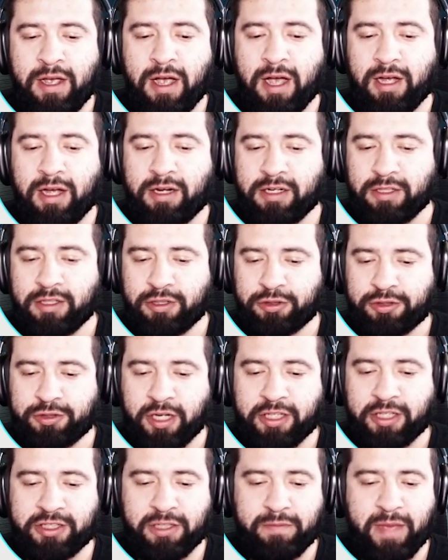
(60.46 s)

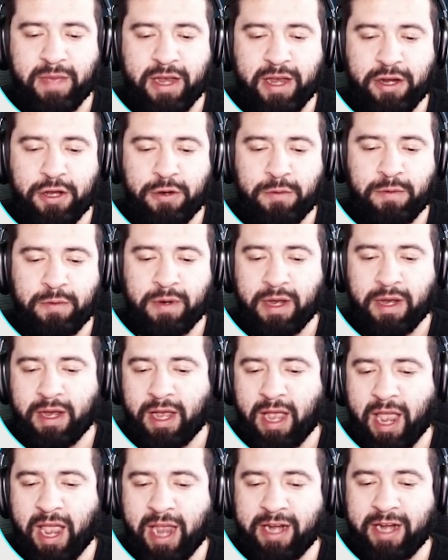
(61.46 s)
construction menu,
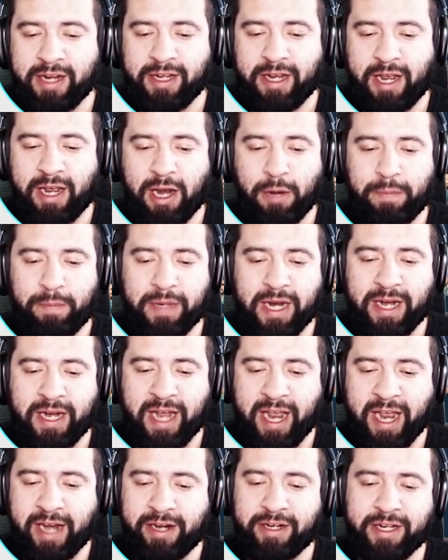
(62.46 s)
airplane
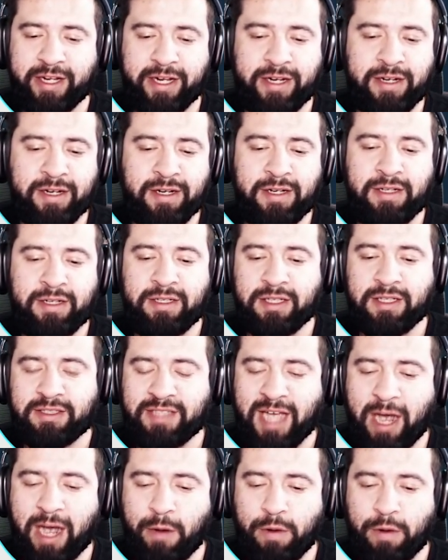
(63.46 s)
handling, the
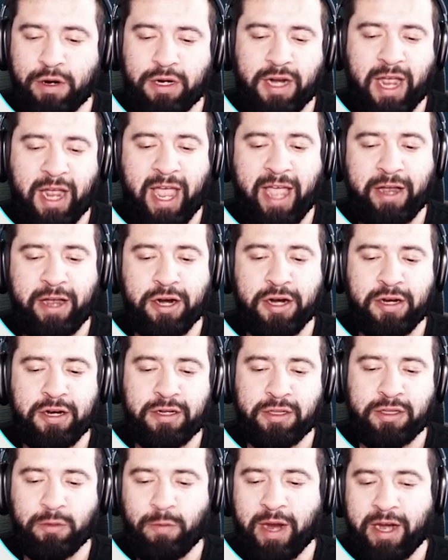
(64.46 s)
tower, the
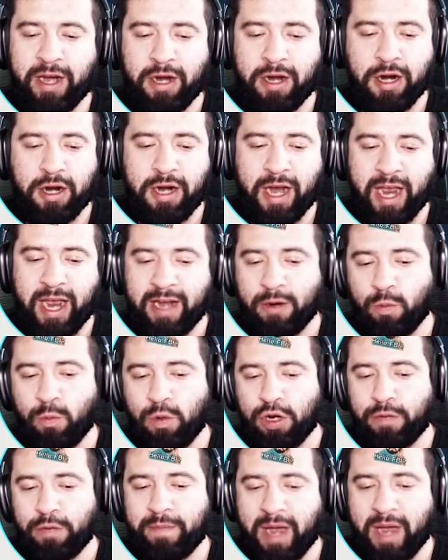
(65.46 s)
hangar, the radar, and the
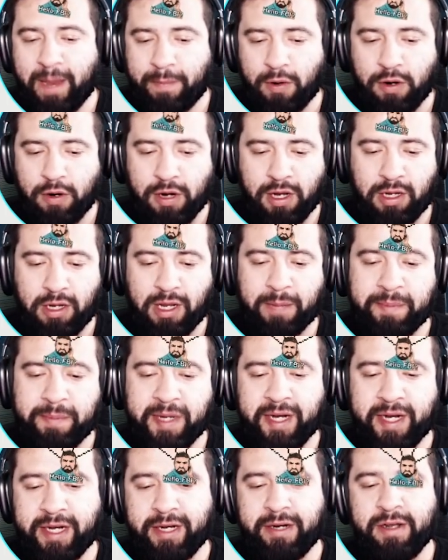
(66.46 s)
world map are all
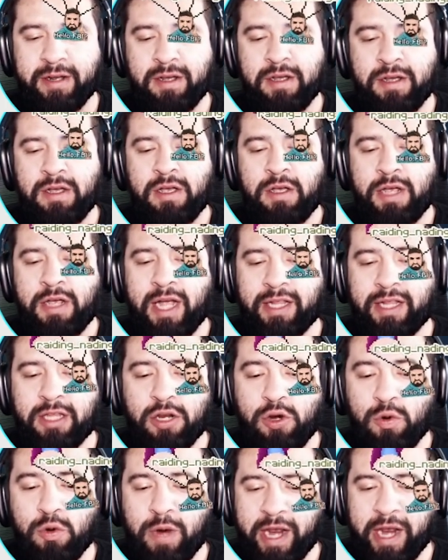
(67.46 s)
updated. We got the
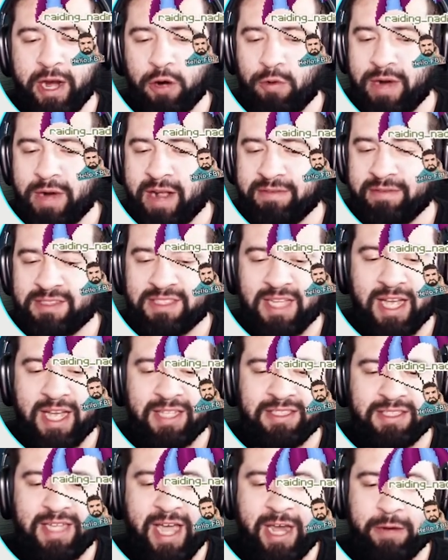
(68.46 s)
new aircraft
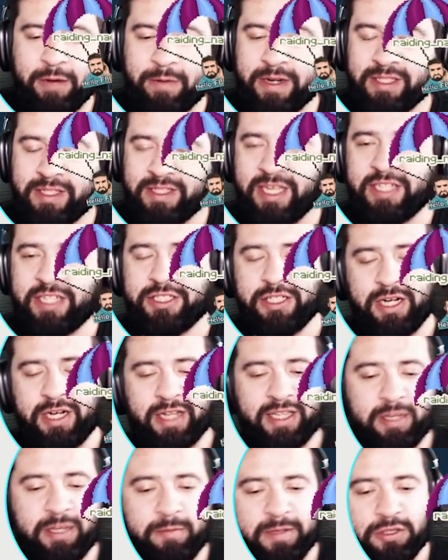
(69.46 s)
size categorization.
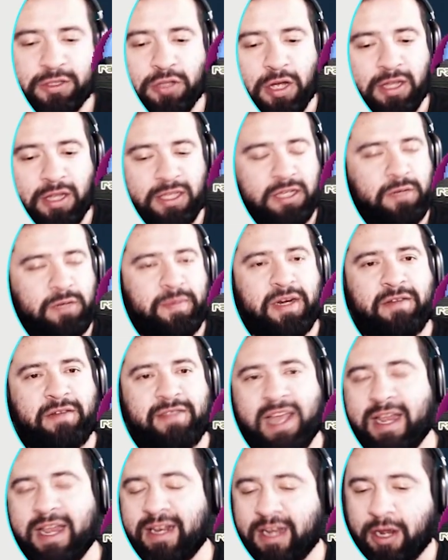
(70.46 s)
I think we saw a little bit of
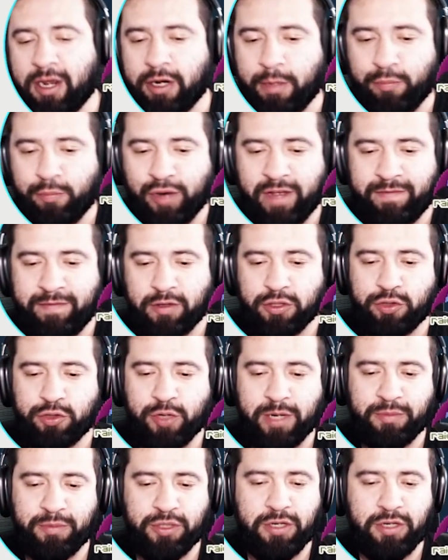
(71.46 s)
that on the previous
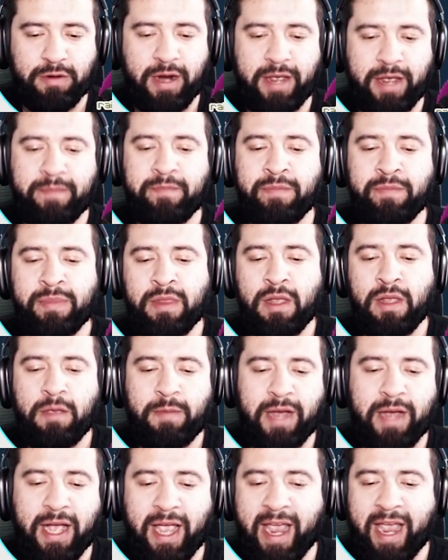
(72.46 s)
stream too, right?
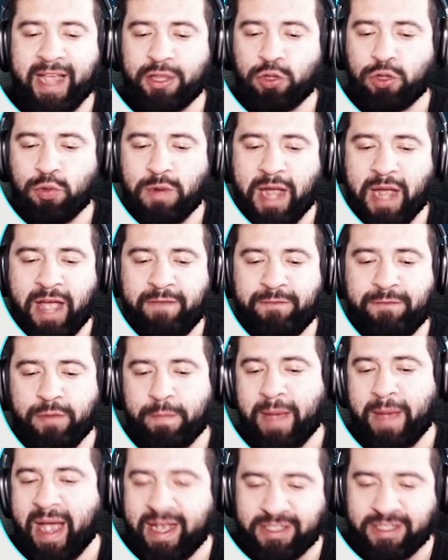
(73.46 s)
We got A through F for
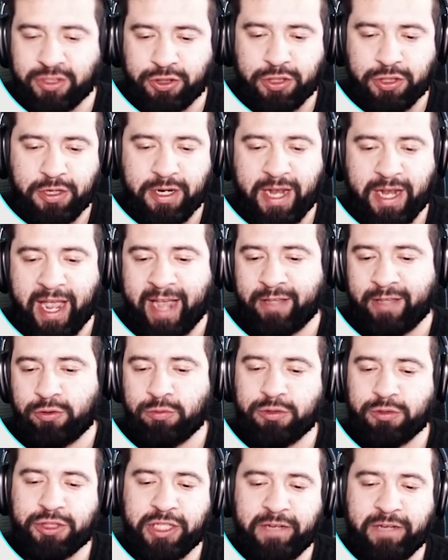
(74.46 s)
passenger and A
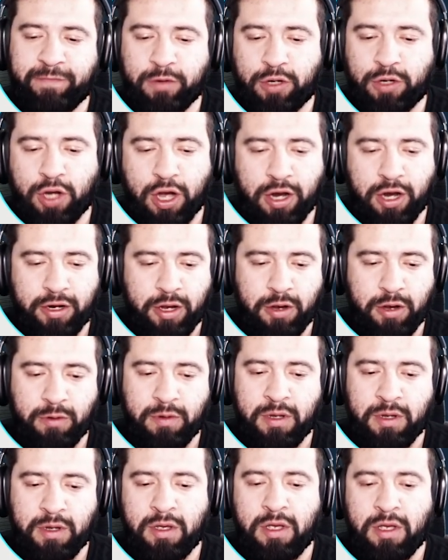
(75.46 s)
through G for cargo.
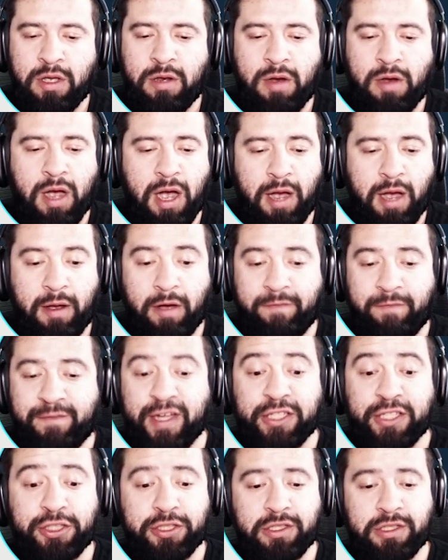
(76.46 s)

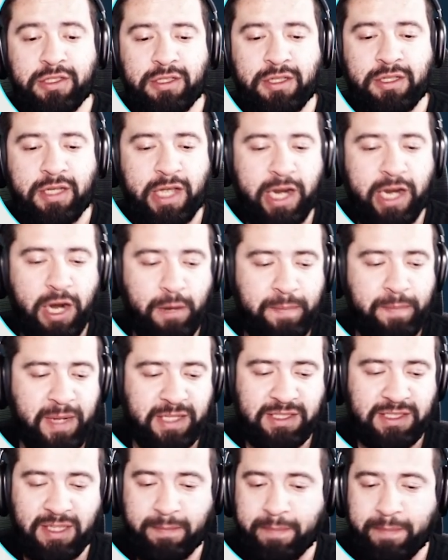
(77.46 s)
Official
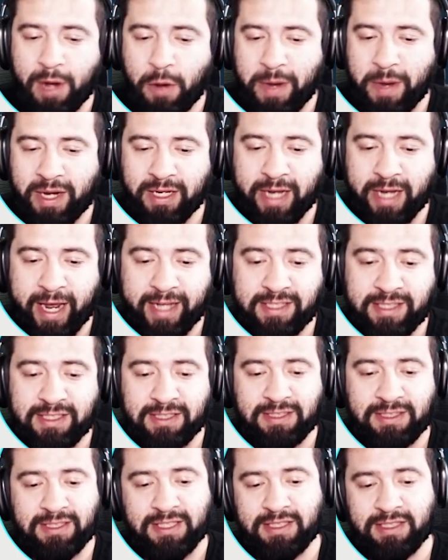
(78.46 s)
Airbus and Boeing
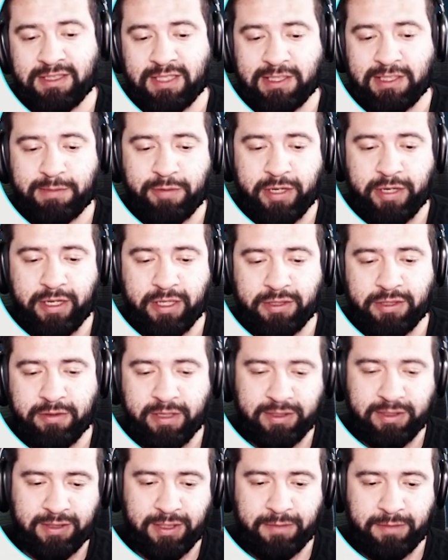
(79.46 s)
licenses. That's pretty
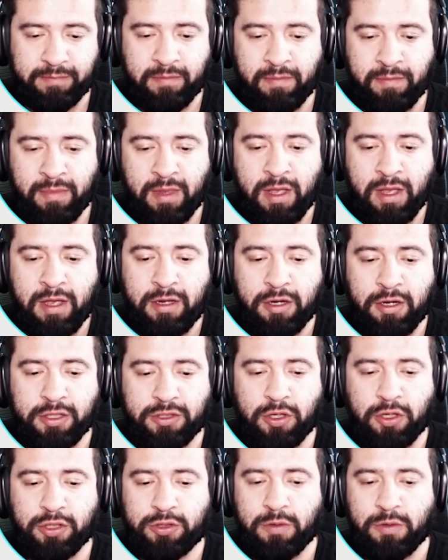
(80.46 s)
interesting.
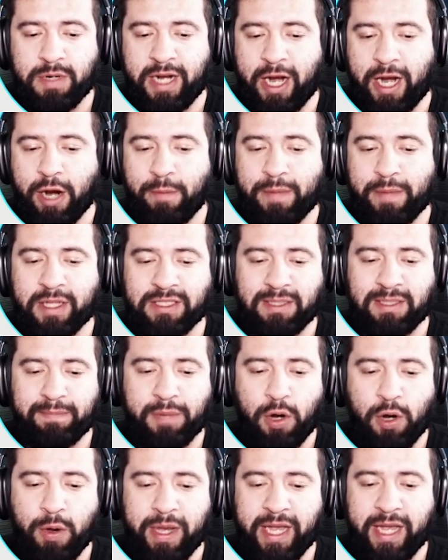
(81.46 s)
There's also an Airbus and
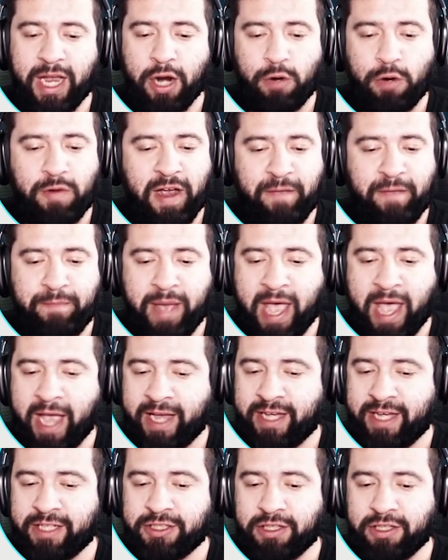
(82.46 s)
Boeing aircraft
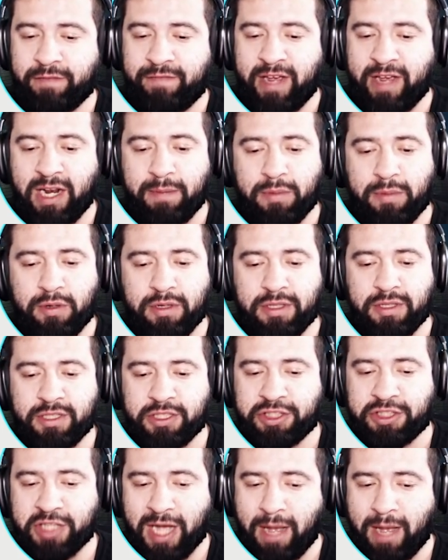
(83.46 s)
package available in the
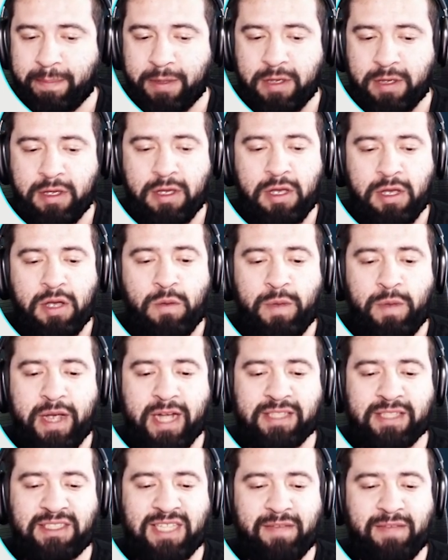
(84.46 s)
shop. We
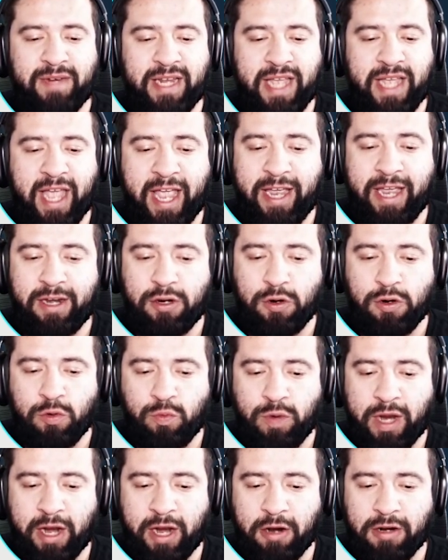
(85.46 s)
got 78
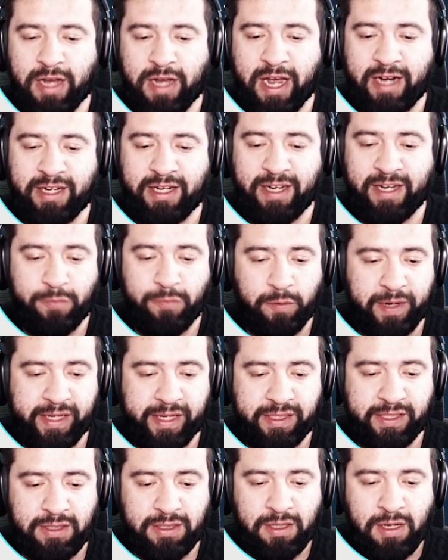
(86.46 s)
new airline
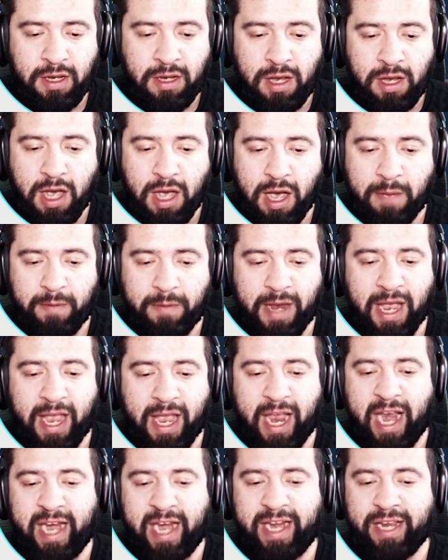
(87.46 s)
liveries. We
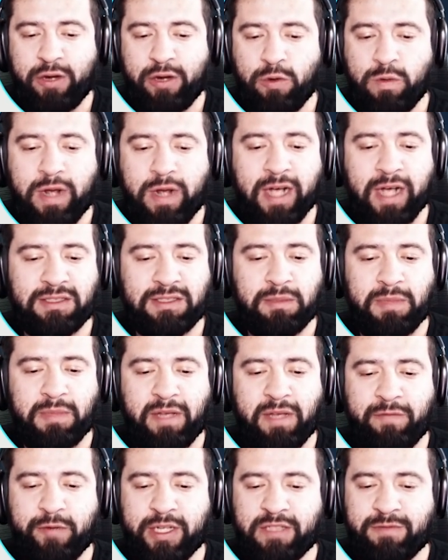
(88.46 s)
got 80 new custom
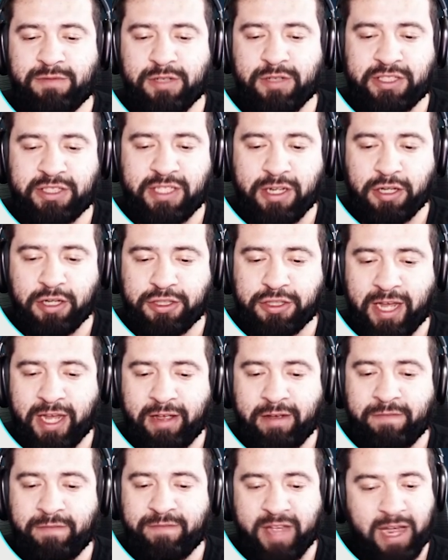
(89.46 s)
liveries for the
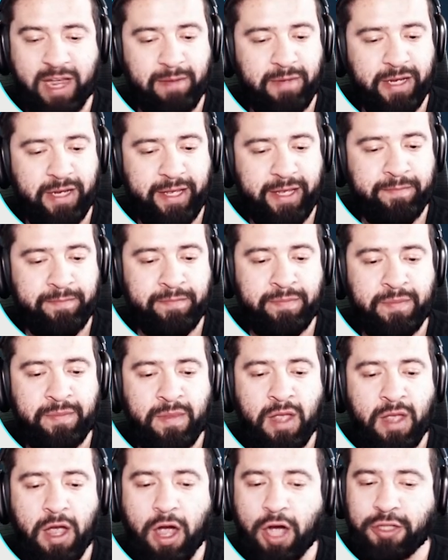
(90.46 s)
CRJ family.
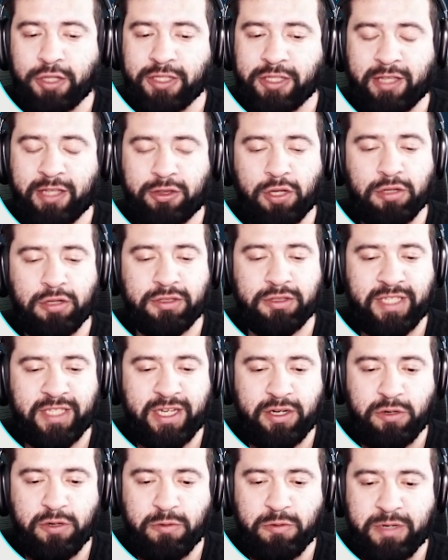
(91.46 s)

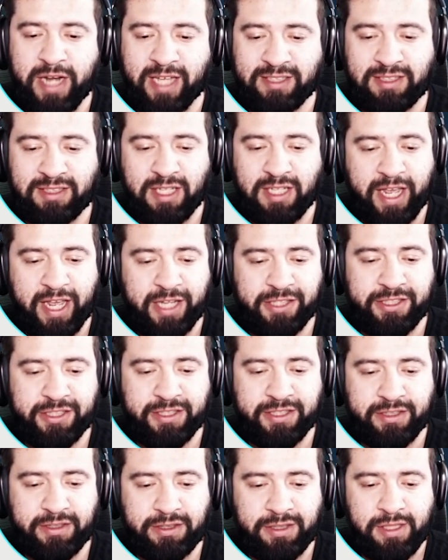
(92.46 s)
113 new
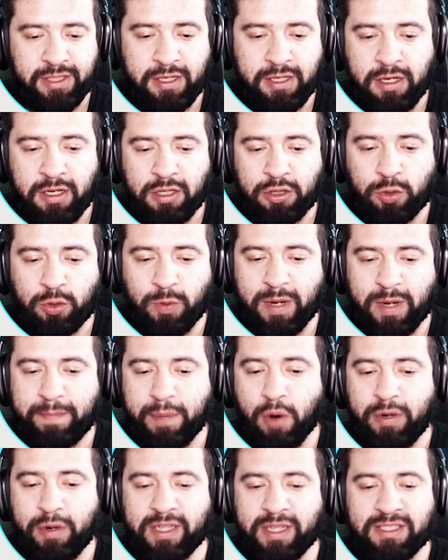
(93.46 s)
destinations. 3
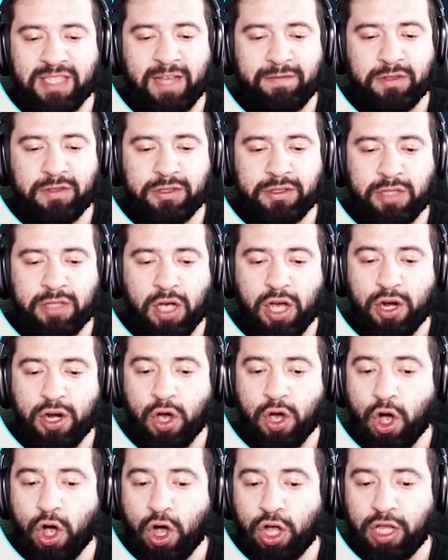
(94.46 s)
bonus levels
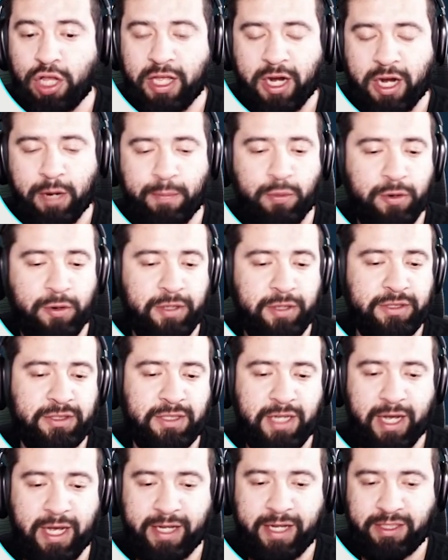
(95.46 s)
on all airports.
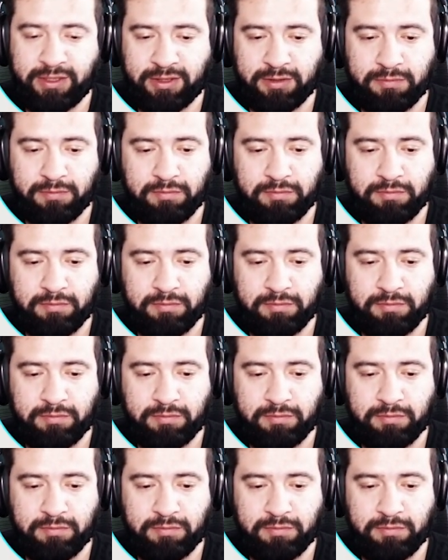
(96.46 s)
Nice.